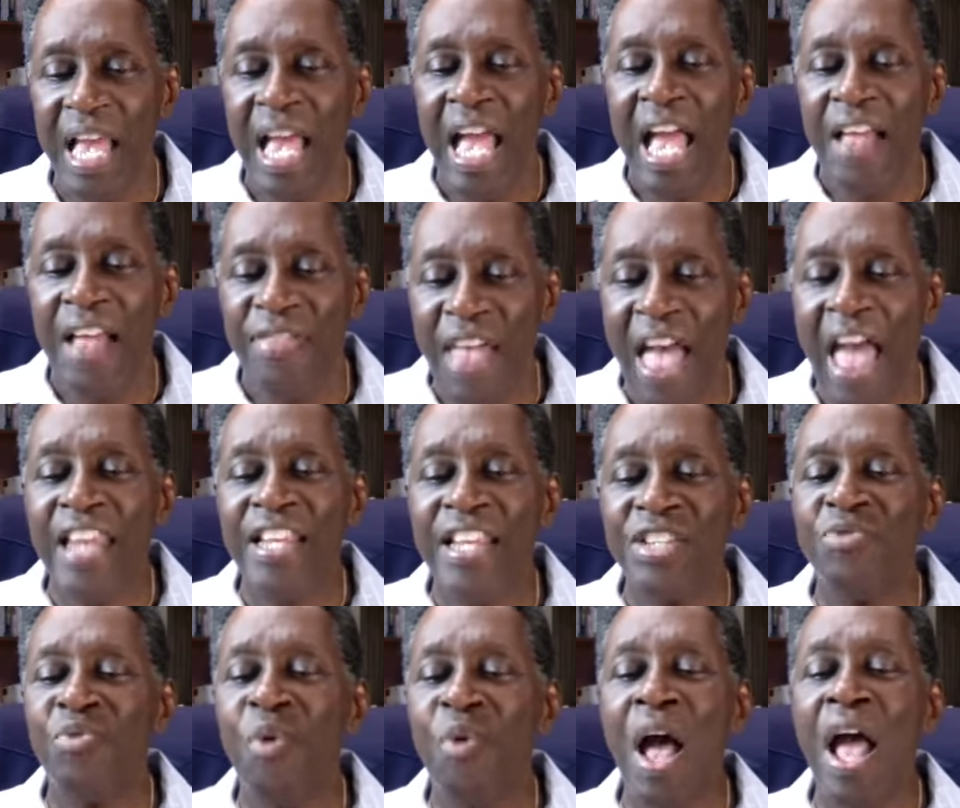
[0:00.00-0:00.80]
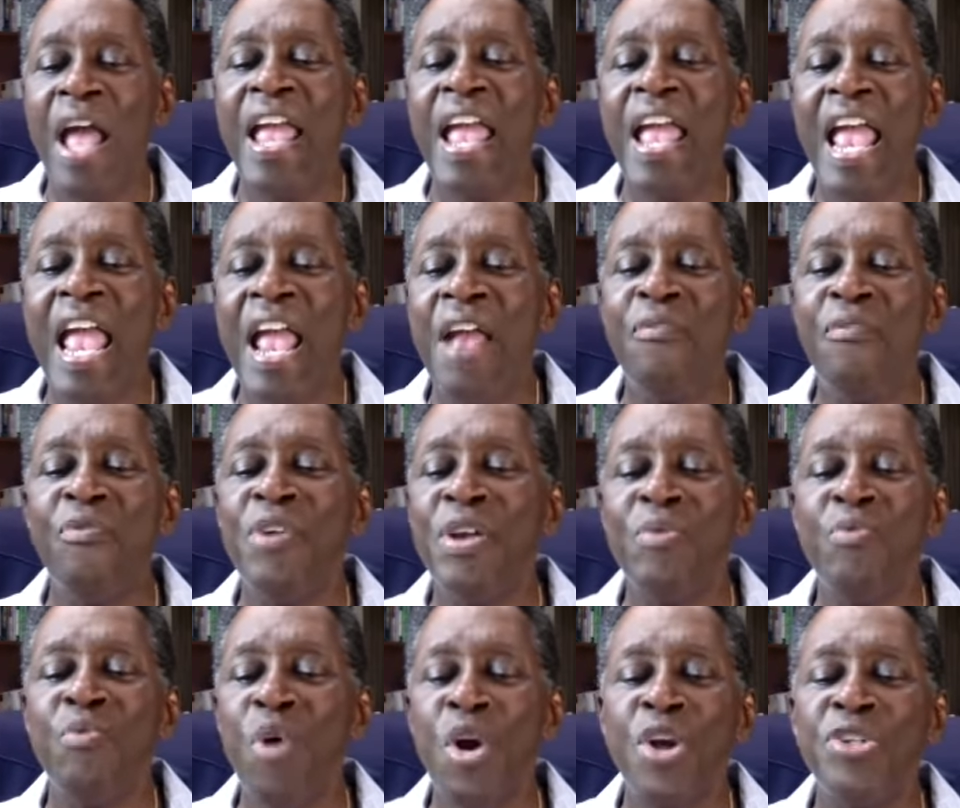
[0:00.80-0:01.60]
That is why every
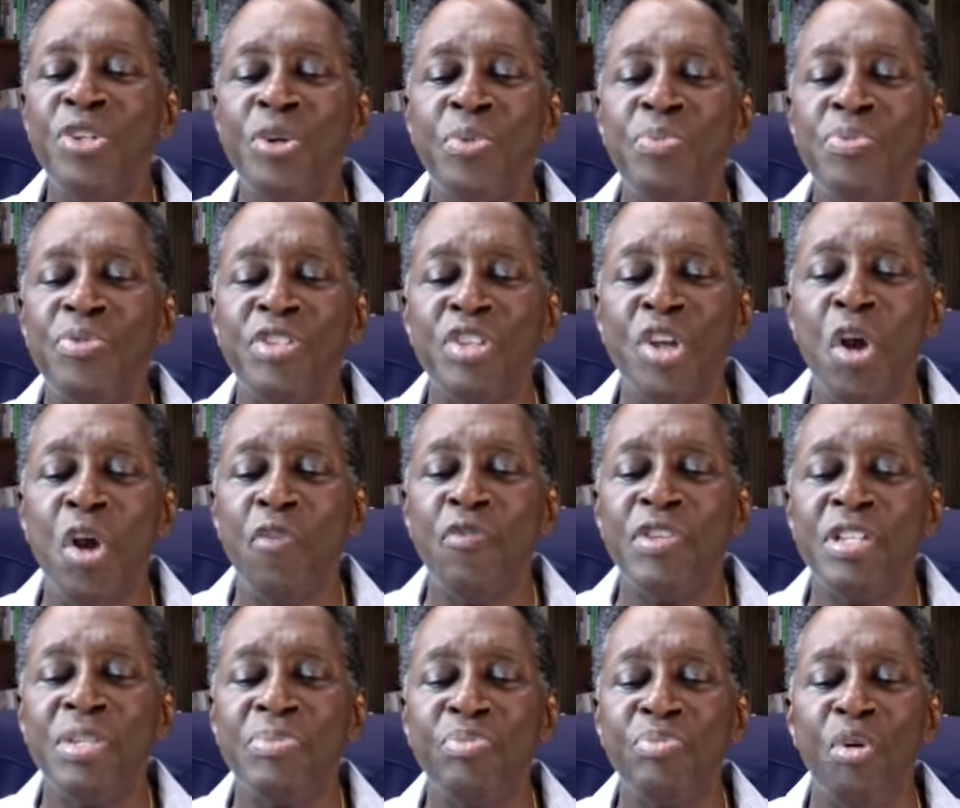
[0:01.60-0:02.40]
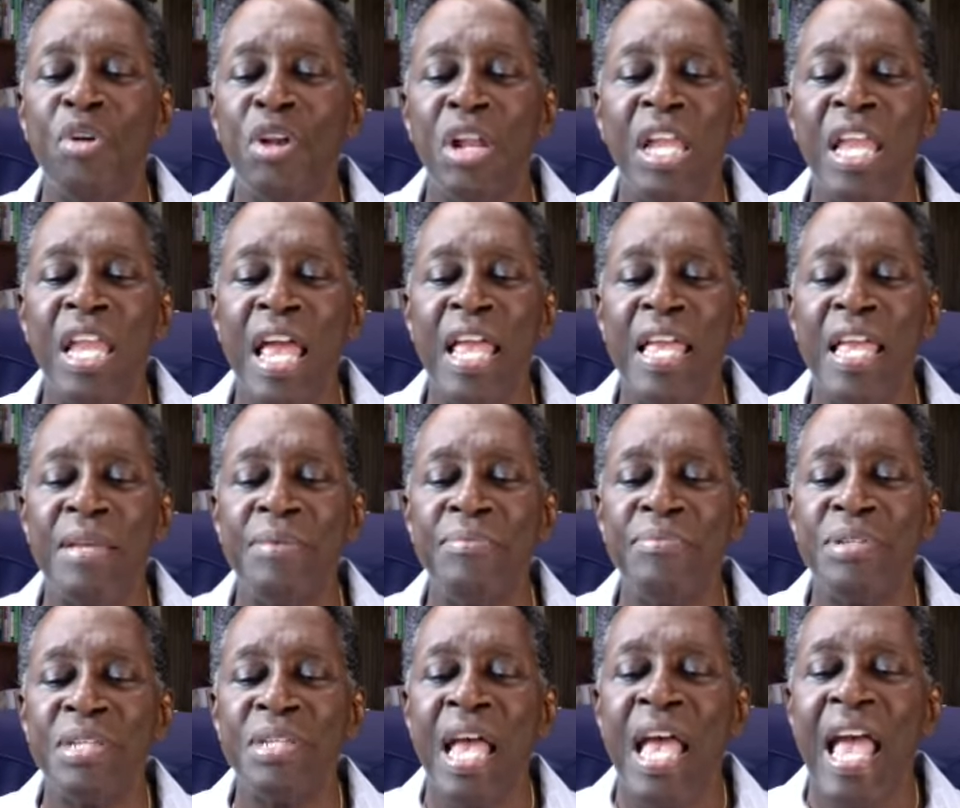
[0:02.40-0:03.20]
worship service proclaims,
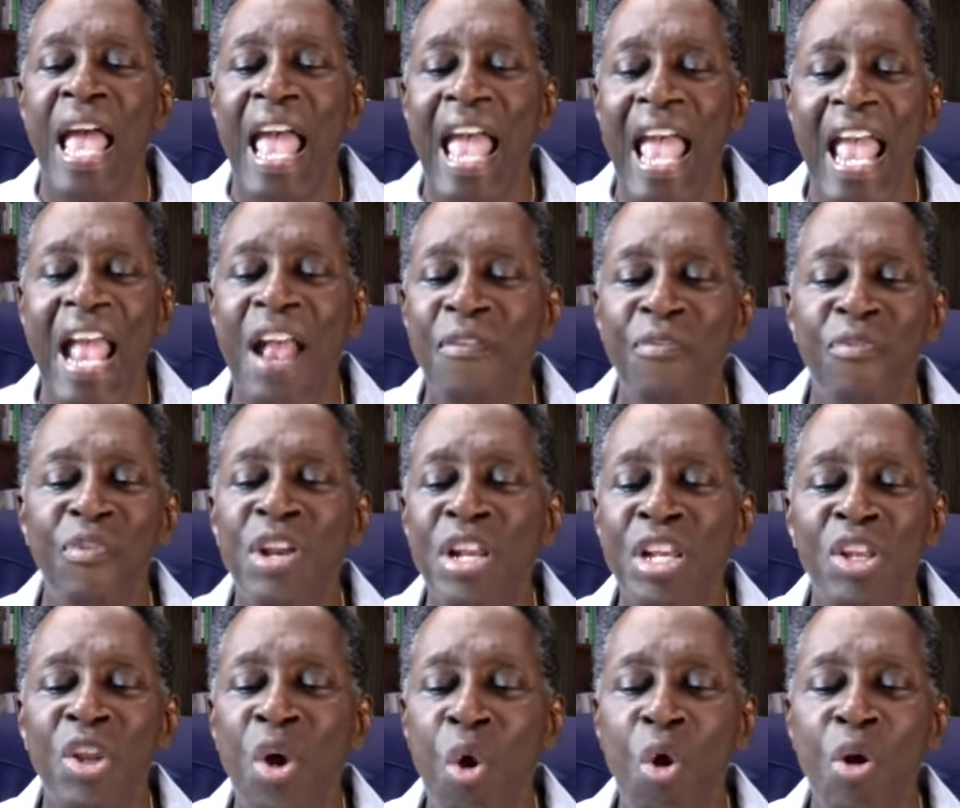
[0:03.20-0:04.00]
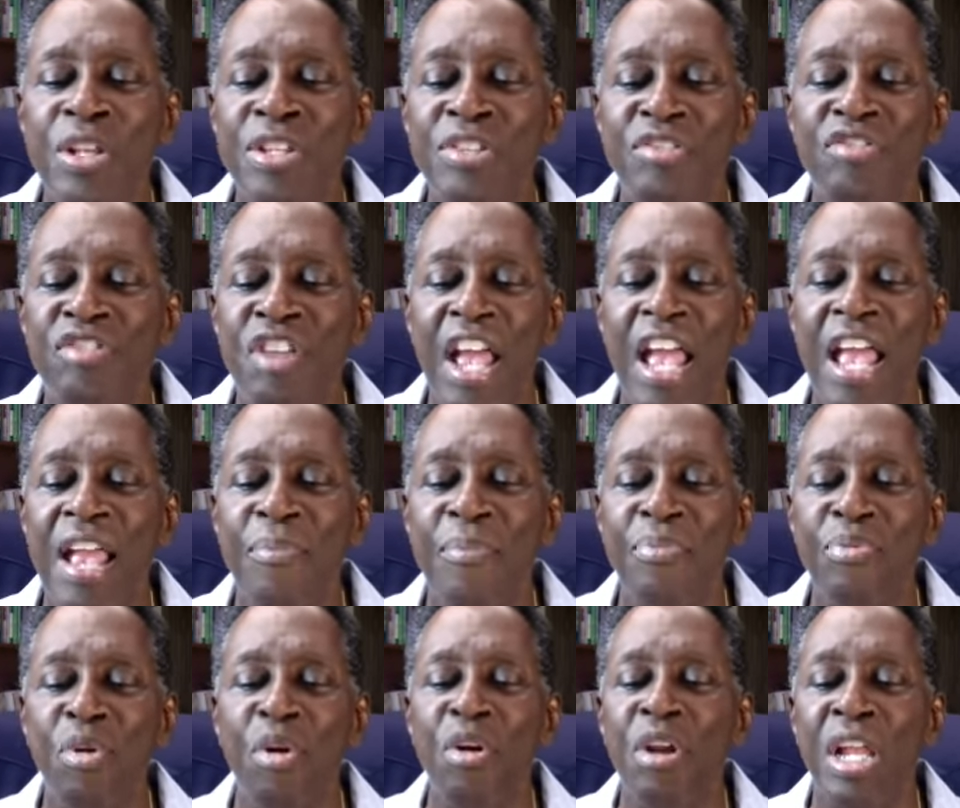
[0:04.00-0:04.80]
every Lord's Day
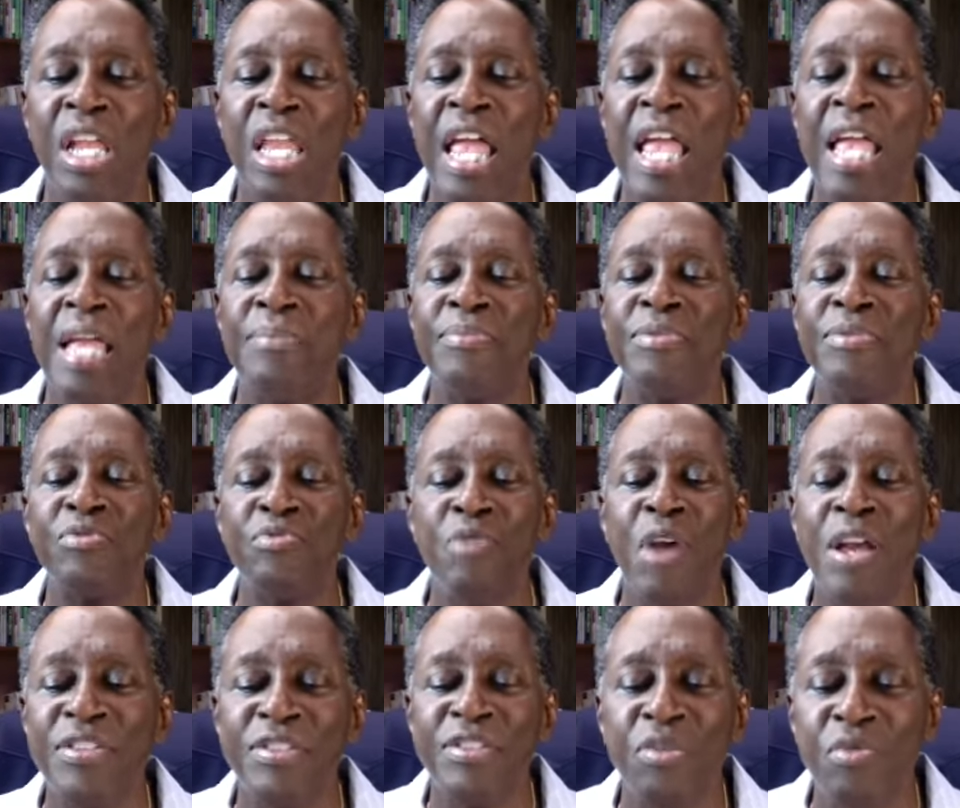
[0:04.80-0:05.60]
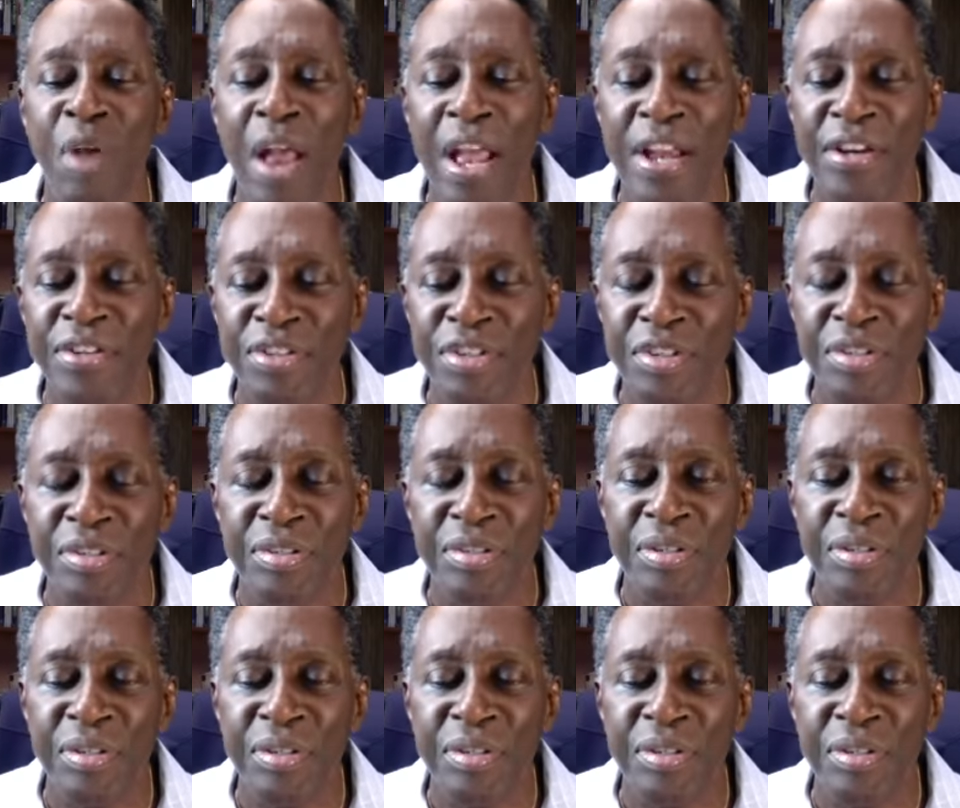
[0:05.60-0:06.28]
proclaims resurrection.